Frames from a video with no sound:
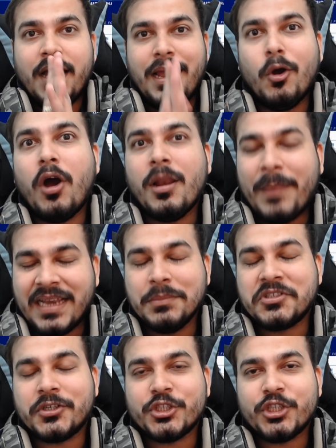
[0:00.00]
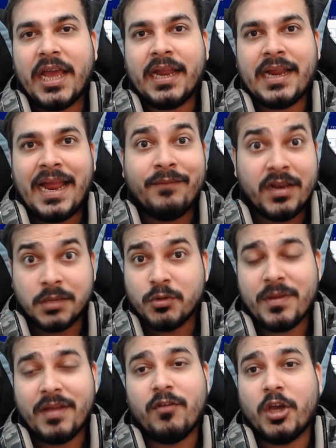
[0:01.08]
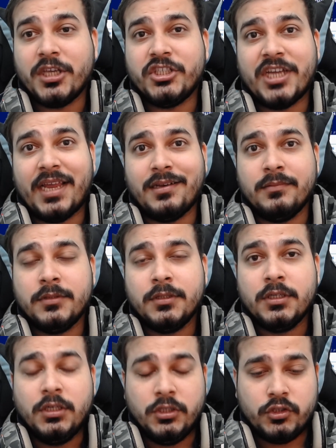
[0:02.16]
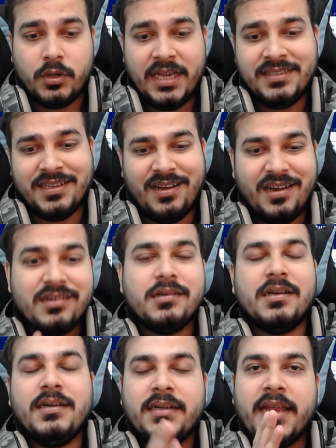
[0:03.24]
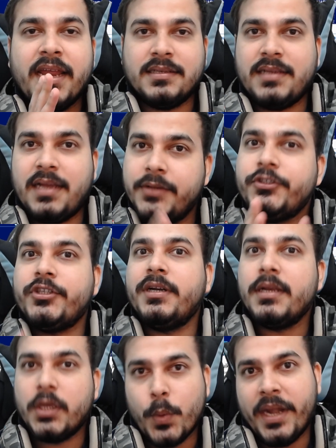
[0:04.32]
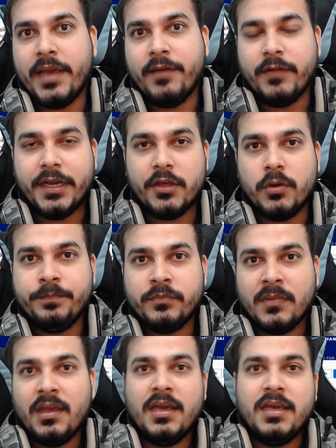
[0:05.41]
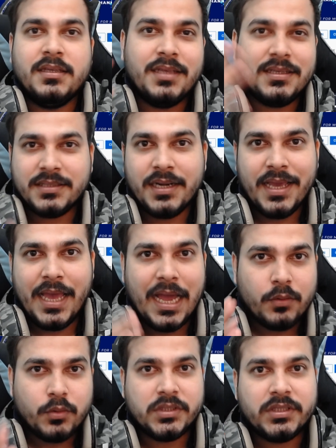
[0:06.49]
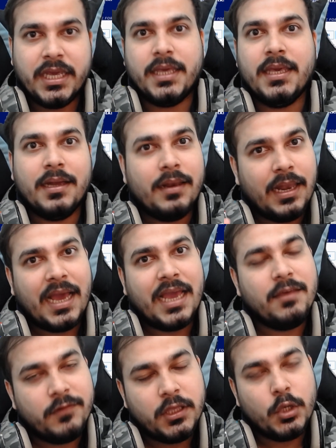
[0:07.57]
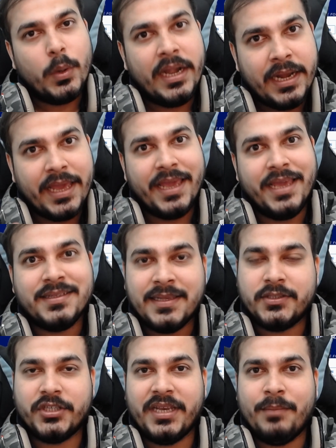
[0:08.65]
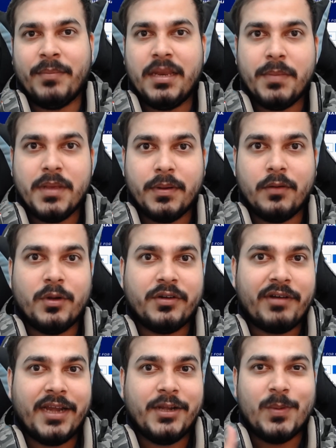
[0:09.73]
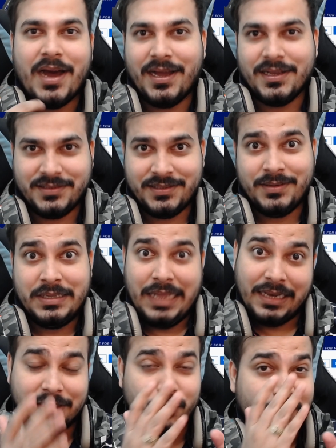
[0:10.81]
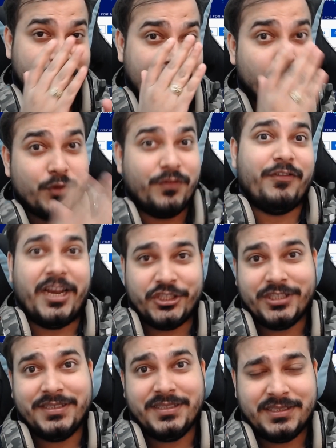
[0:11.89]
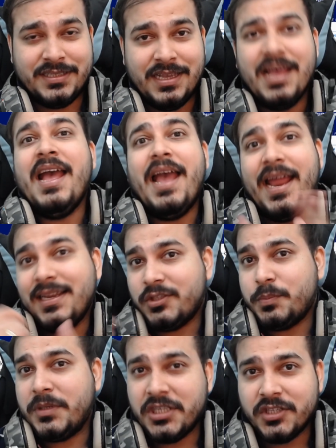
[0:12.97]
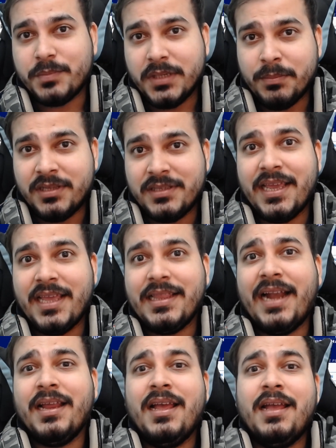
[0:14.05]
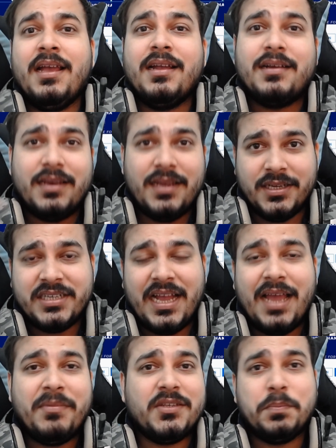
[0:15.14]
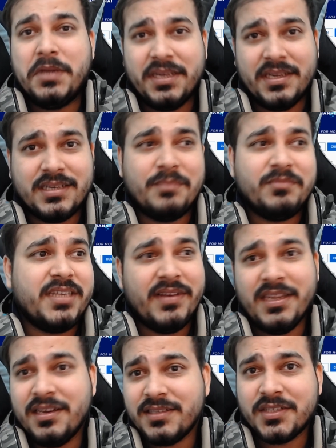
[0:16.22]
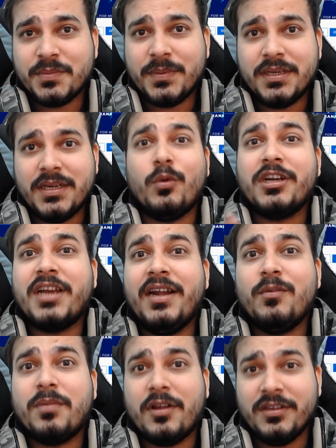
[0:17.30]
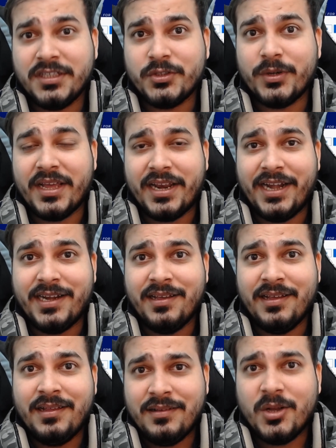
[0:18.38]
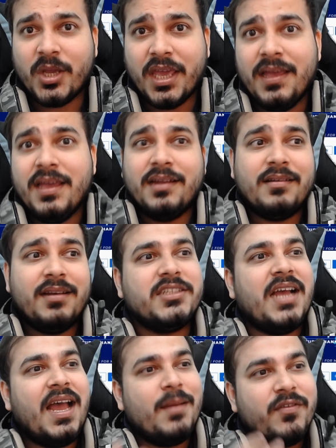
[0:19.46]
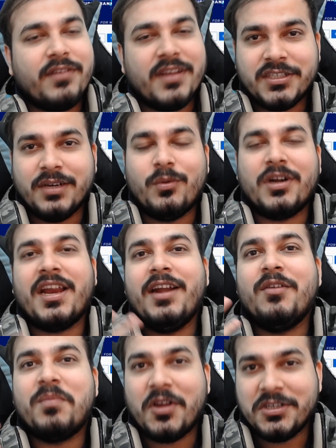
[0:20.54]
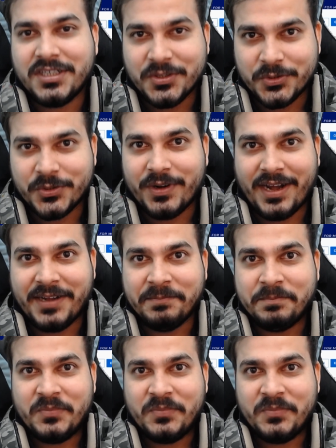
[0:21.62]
Hello all, my name is Krishnak and welcome to my vlogging channel. So guys, another data science general Q&A video. Yesterday I was taking a live Q&A session and many people were trying to ask, and these were like both freshers and experienced people saying that, Krish, I'm experienced, I'm 7 years experienced, what kind of project should I write? Okay, Krish, I'm a fresher, what kind of project you should write?